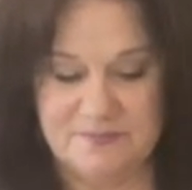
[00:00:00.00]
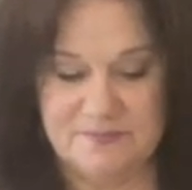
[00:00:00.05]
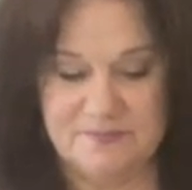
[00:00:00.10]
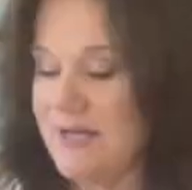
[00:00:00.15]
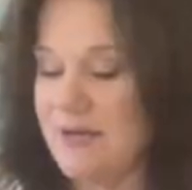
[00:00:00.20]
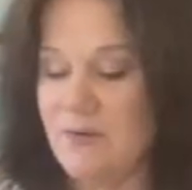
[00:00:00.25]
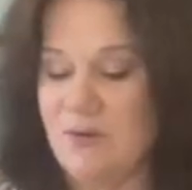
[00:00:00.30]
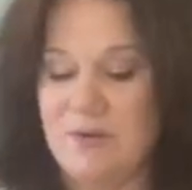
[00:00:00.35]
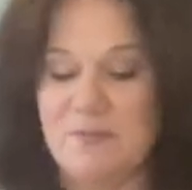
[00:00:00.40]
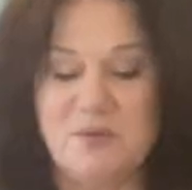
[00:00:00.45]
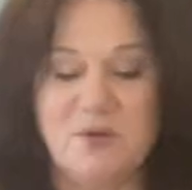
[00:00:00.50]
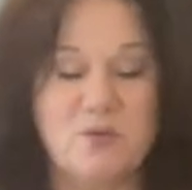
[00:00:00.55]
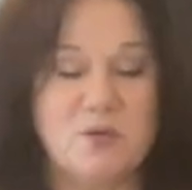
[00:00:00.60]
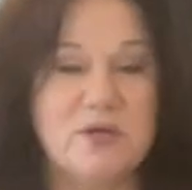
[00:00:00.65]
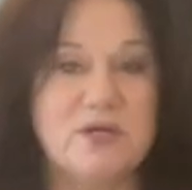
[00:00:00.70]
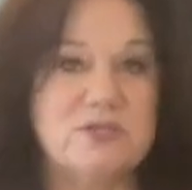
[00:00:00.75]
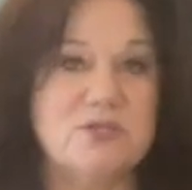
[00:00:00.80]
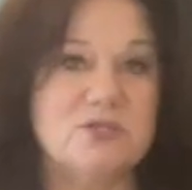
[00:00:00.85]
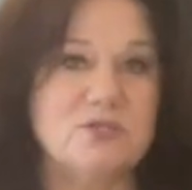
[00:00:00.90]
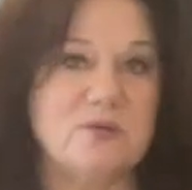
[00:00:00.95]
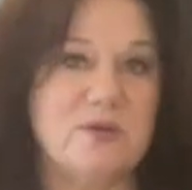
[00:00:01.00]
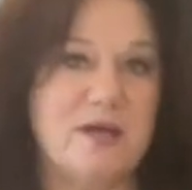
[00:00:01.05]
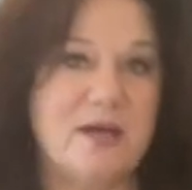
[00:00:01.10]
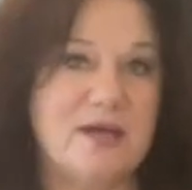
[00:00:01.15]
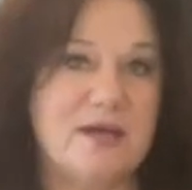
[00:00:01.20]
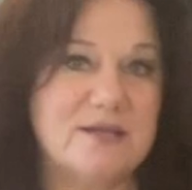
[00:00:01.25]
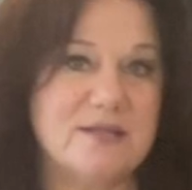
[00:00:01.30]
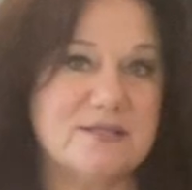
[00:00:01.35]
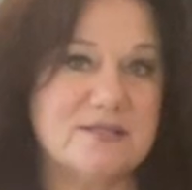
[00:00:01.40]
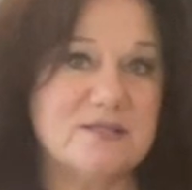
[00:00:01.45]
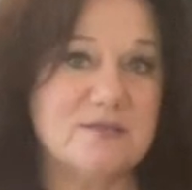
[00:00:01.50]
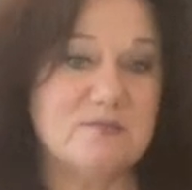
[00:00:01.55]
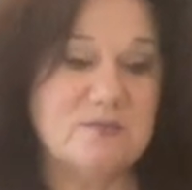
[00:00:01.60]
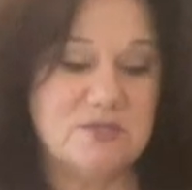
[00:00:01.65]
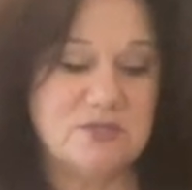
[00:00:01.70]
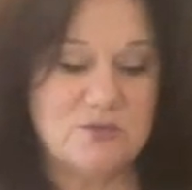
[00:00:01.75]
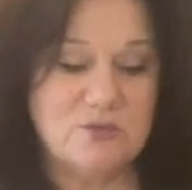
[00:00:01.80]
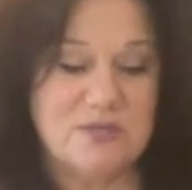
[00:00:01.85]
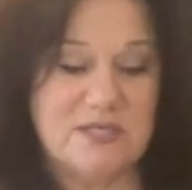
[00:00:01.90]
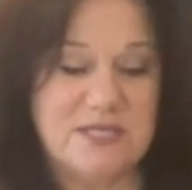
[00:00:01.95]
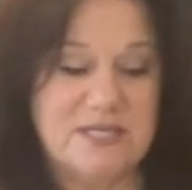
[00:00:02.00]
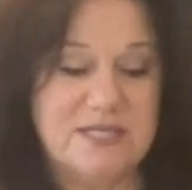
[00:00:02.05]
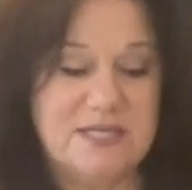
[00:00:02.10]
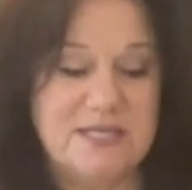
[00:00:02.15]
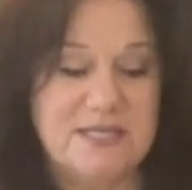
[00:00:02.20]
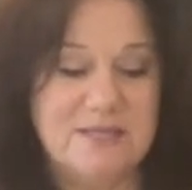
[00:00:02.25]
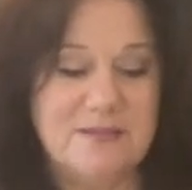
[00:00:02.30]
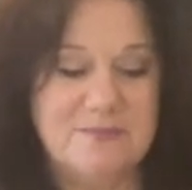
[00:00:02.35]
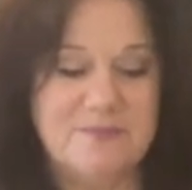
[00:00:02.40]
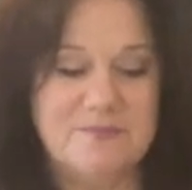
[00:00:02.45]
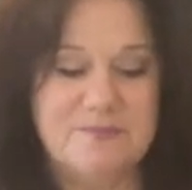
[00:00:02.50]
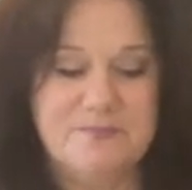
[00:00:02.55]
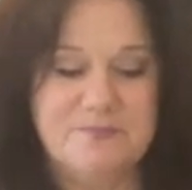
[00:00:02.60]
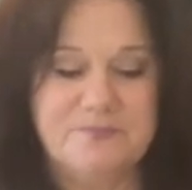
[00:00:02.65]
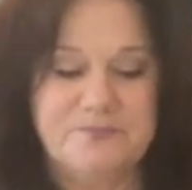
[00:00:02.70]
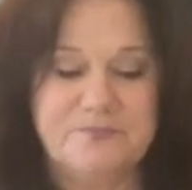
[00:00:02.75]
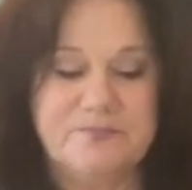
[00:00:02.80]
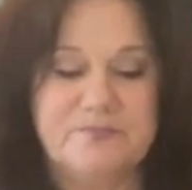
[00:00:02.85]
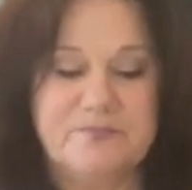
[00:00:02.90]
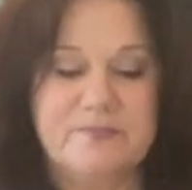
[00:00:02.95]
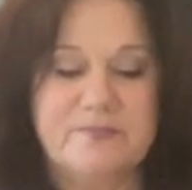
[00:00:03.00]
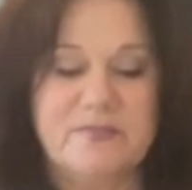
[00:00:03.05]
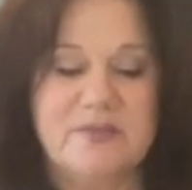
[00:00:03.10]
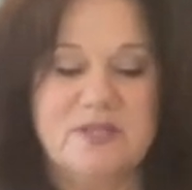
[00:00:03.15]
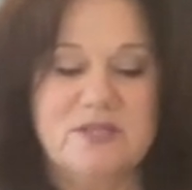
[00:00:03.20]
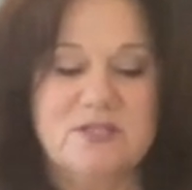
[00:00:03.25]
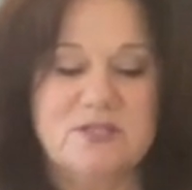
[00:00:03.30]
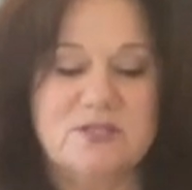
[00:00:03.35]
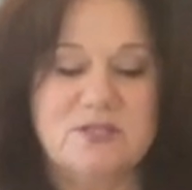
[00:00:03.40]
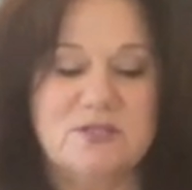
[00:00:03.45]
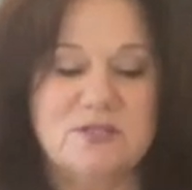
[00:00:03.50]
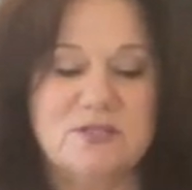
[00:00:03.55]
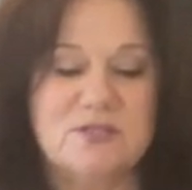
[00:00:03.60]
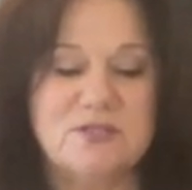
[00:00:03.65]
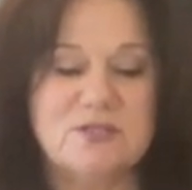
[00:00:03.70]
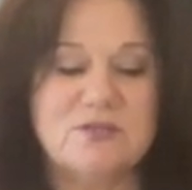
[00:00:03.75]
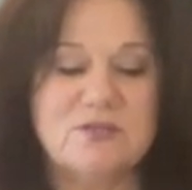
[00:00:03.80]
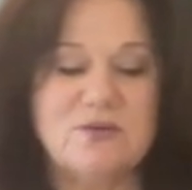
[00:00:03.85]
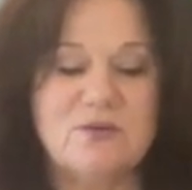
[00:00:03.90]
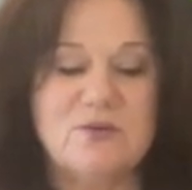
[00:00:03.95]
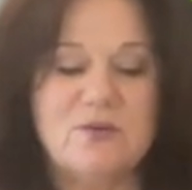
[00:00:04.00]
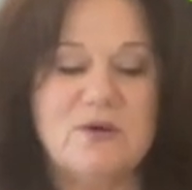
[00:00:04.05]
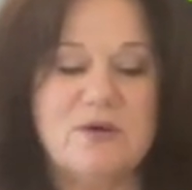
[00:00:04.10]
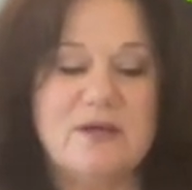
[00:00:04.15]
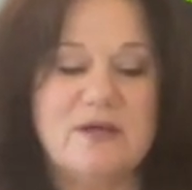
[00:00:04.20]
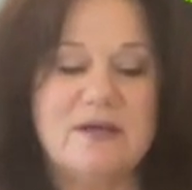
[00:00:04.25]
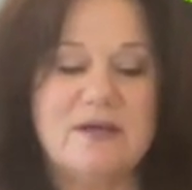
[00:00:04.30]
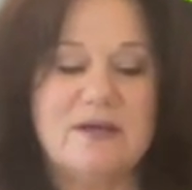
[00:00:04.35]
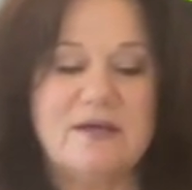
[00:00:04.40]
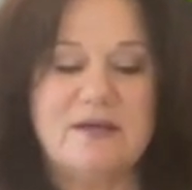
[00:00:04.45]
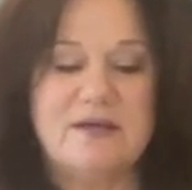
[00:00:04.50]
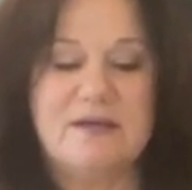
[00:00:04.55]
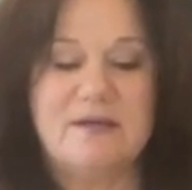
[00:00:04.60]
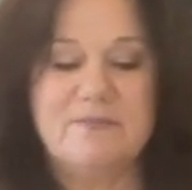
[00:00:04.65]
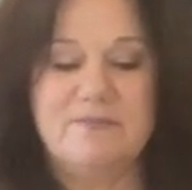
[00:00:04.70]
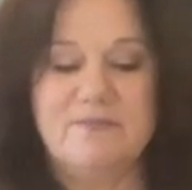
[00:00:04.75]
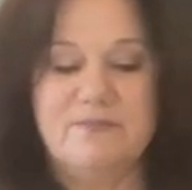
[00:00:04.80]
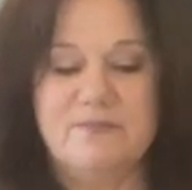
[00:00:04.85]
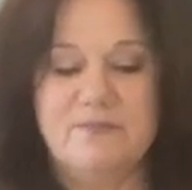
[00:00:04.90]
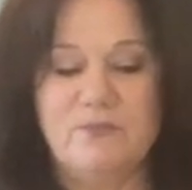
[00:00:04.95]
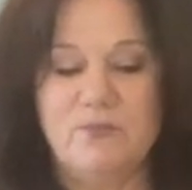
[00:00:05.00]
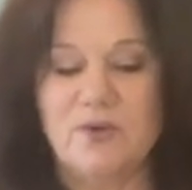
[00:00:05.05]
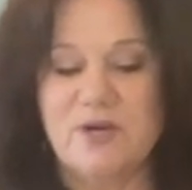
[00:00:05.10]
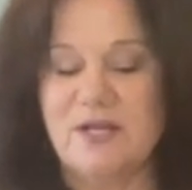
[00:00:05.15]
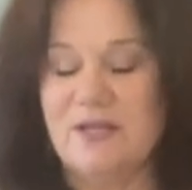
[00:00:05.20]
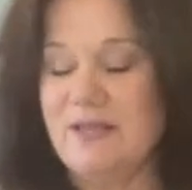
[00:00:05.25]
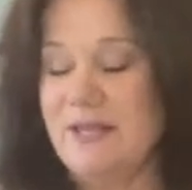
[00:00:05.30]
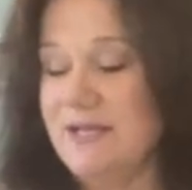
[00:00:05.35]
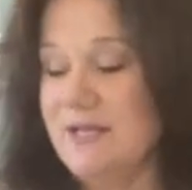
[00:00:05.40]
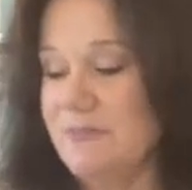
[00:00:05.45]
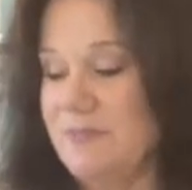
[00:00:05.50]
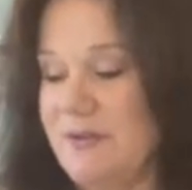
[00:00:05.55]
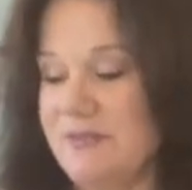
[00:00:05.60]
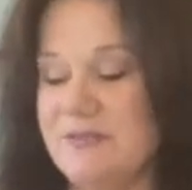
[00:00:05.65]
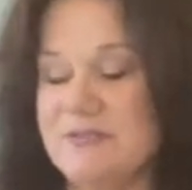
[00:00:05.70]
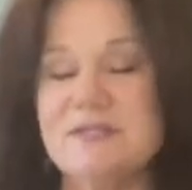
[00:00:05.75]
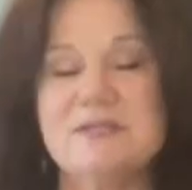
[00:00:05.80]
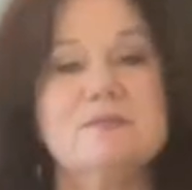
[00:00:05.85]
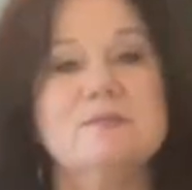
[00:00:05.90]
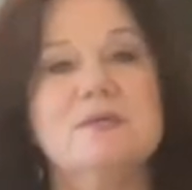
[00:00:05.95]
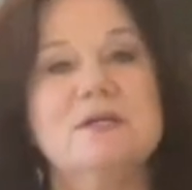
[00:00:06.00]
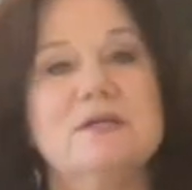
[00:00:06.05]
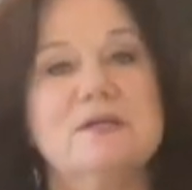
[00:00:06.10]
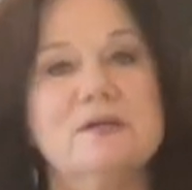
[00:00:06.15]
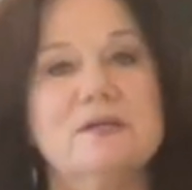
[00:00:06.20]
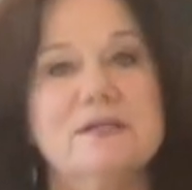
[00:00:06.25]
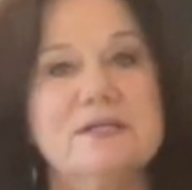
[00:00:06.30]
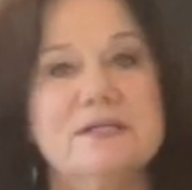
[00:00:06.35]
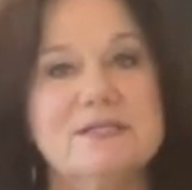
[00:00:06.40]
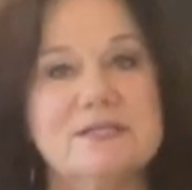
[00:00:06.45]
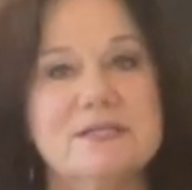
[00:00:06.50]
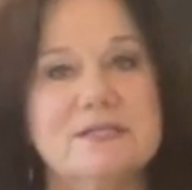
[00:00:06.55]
Now I'm going to add some zucchini. So what I like about this meal is